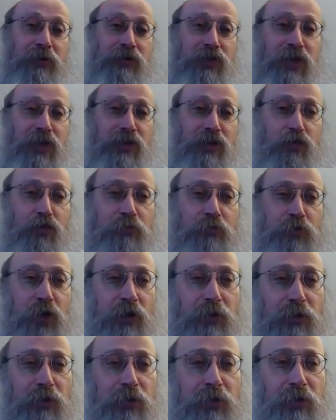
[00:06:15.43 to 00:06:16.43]
Thank you,
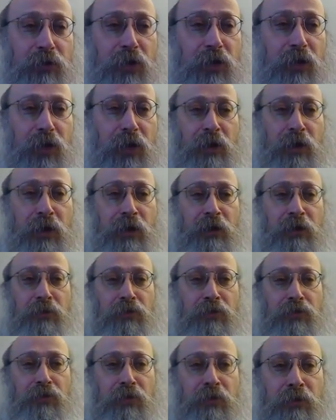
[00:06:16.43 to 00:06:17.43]
Brachi,
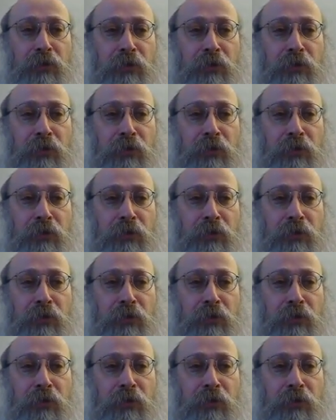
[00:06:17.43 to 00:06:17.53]
and